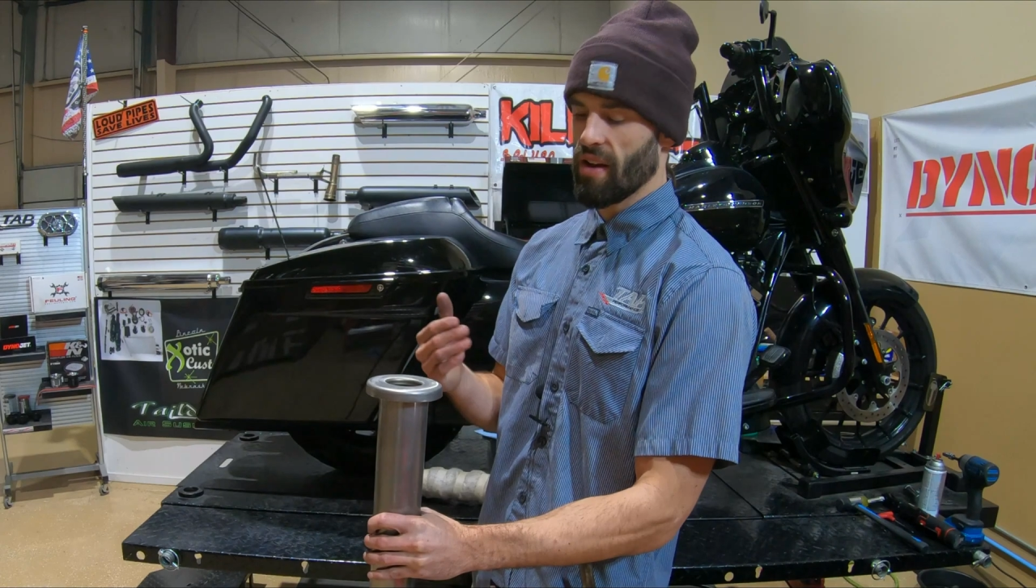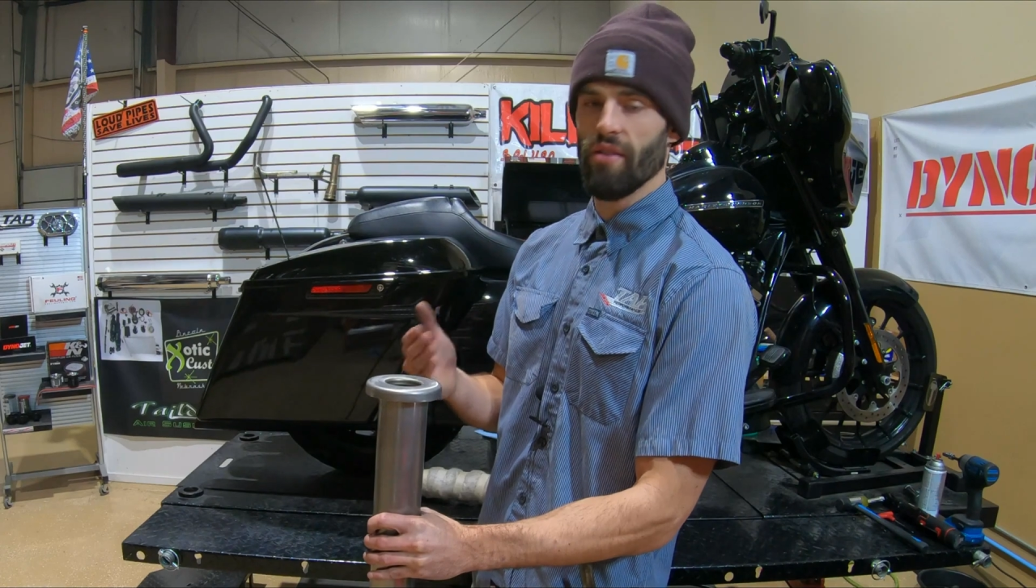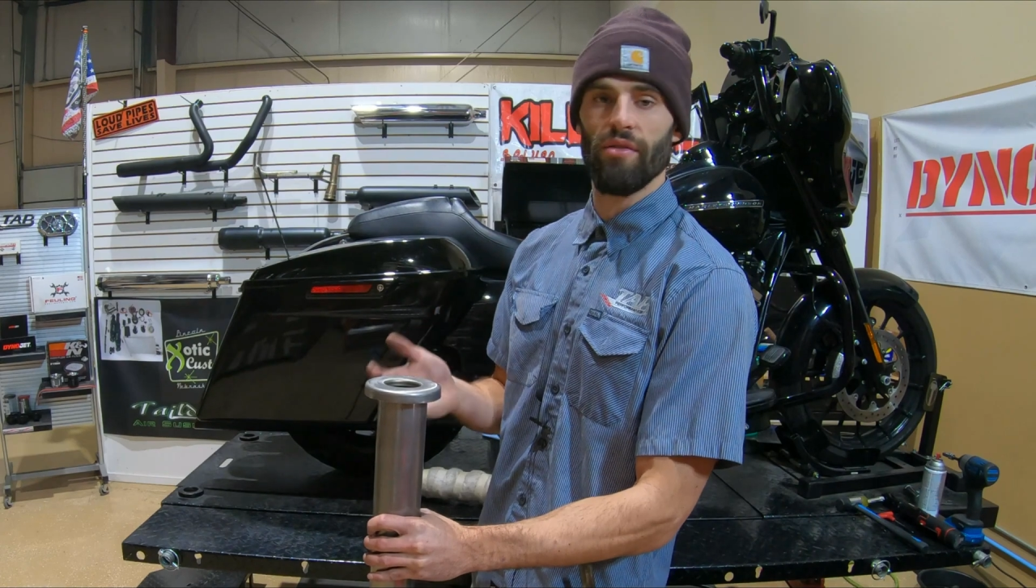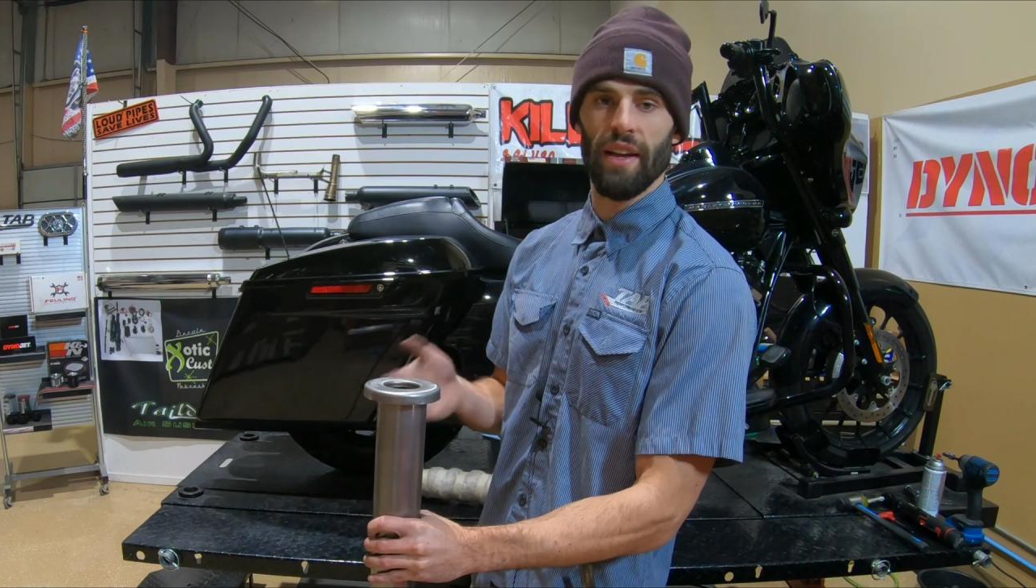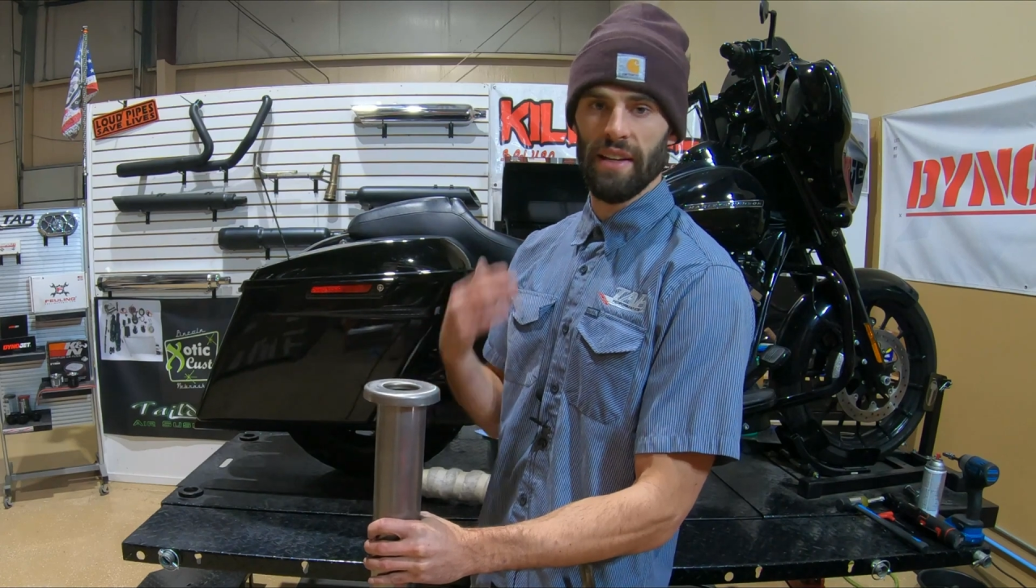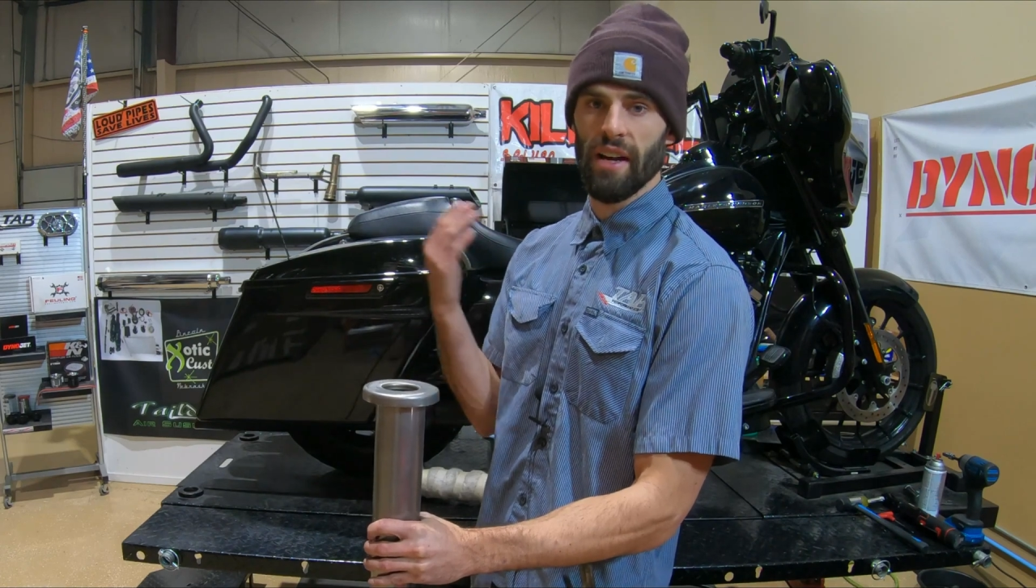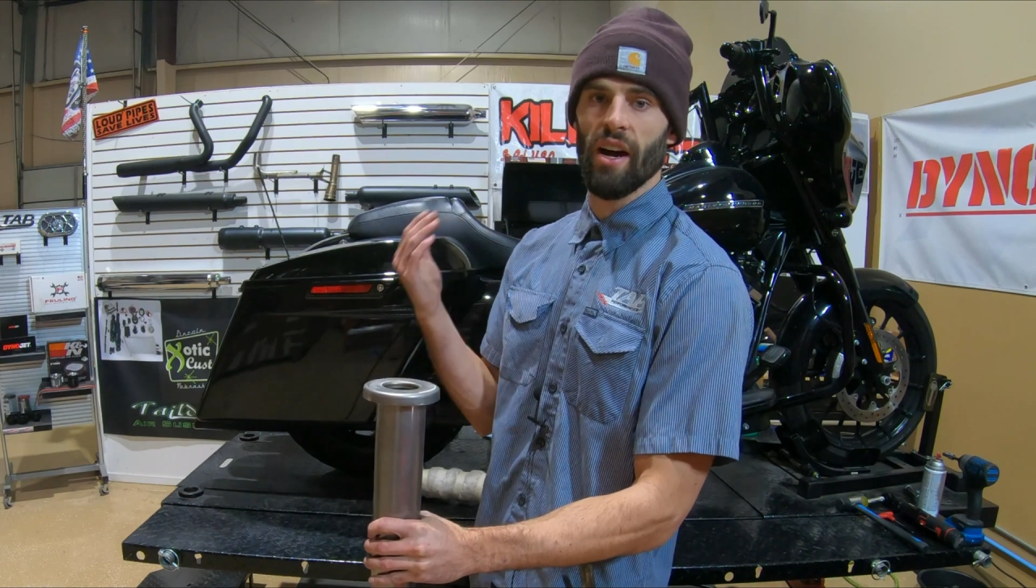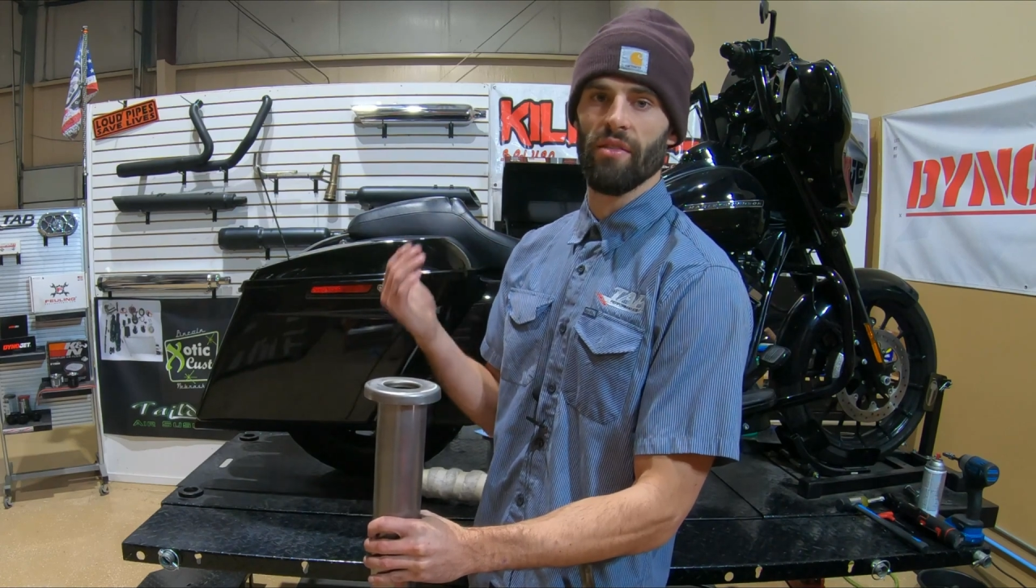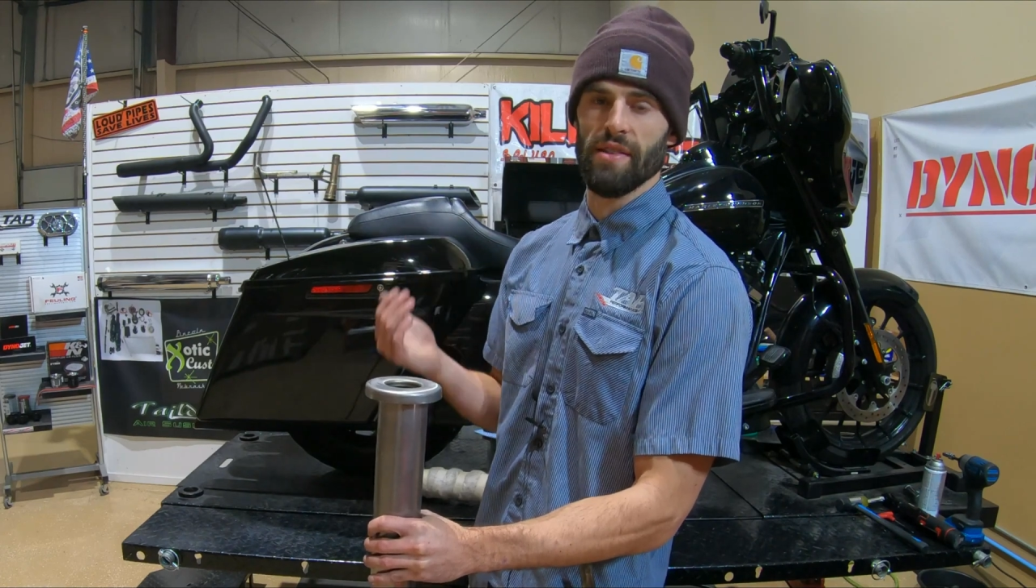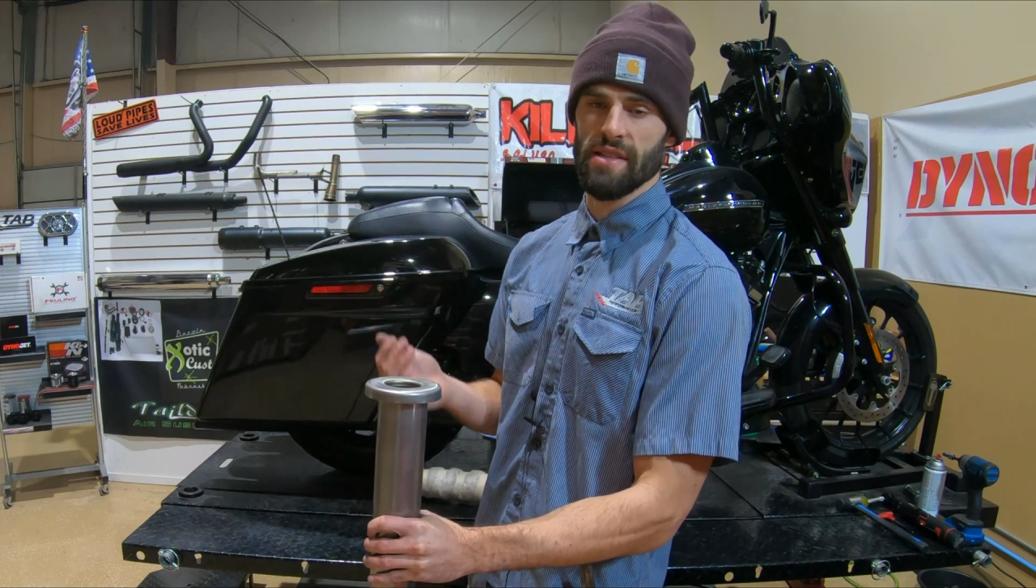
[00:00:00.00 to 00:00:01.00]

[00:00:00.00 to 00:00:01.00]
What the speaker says: flaked off in